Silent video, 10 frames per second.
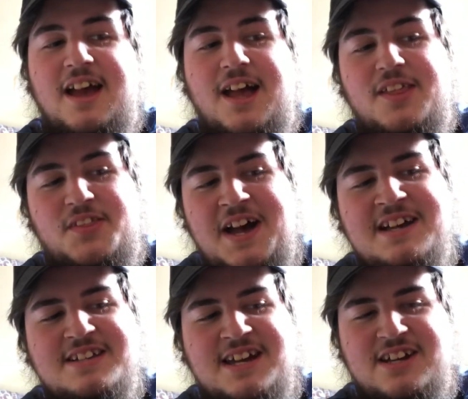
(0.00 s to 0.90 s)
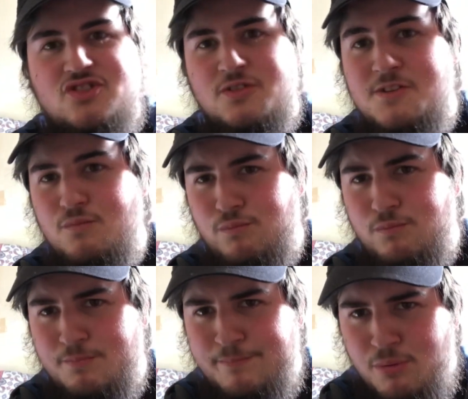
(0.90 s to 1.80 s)
and that is actually
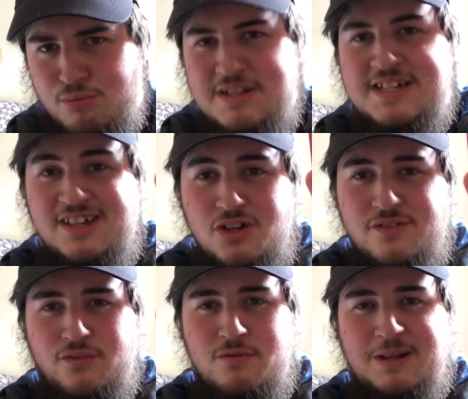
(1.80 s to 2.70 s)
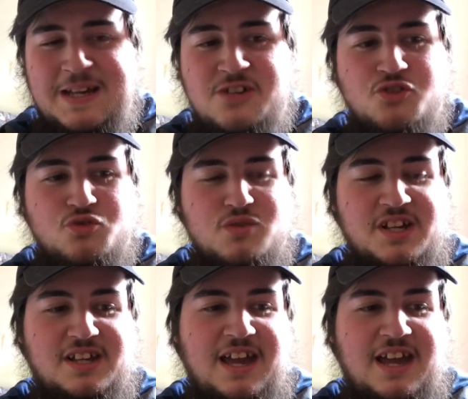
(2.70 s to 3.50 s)
pretty good for a Malaysian drink